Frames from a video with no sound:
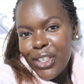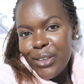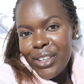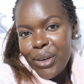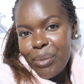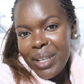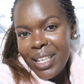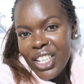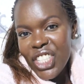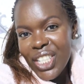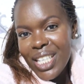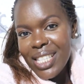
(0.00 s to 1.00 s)
video
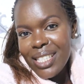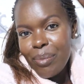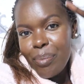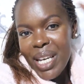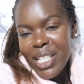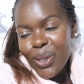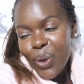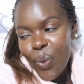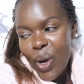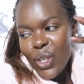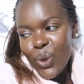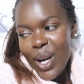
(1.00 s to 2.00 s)
recommendations based on
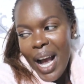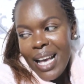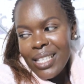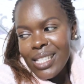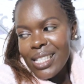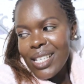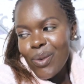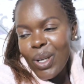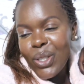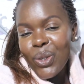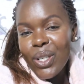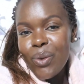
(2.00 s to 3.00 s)
what you guys see
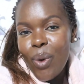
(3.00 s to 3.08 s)
what you